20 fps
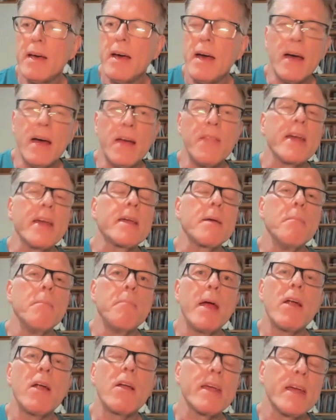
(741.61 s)
and they can
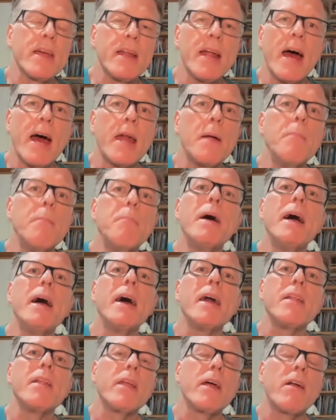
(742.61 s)
barely get out of
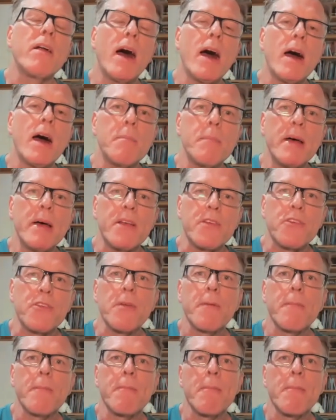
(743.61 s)
bed and they're a hot mess.